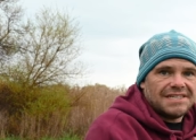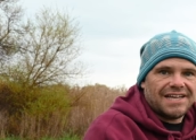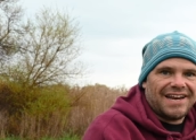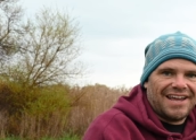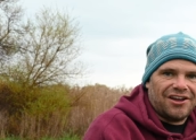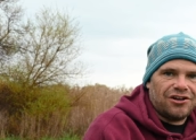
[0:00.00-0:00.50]

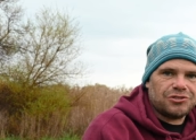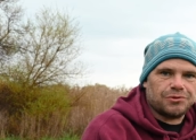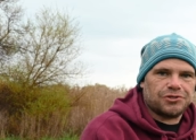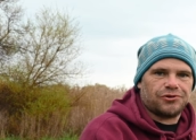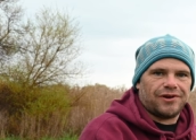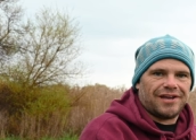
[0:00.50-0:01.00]
G'day guys,
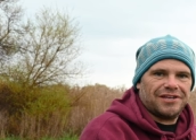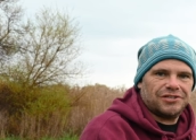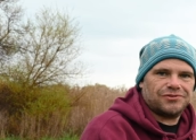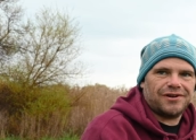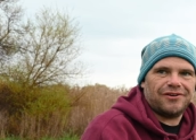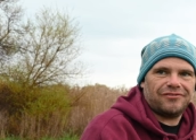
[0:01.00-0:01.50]
what's cracking?
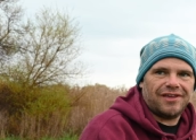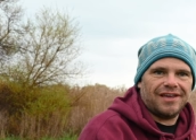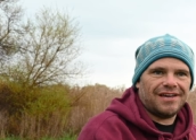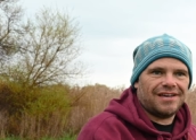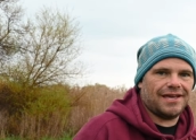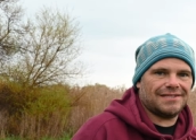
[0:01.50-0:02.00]
It's Ralph
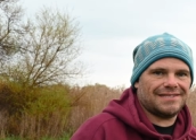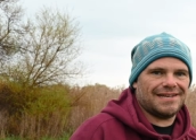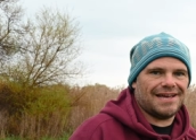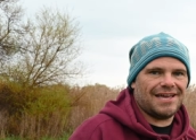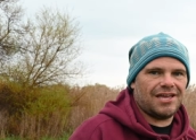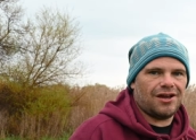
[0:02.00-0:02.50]
here and
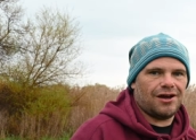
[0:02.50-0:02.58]
today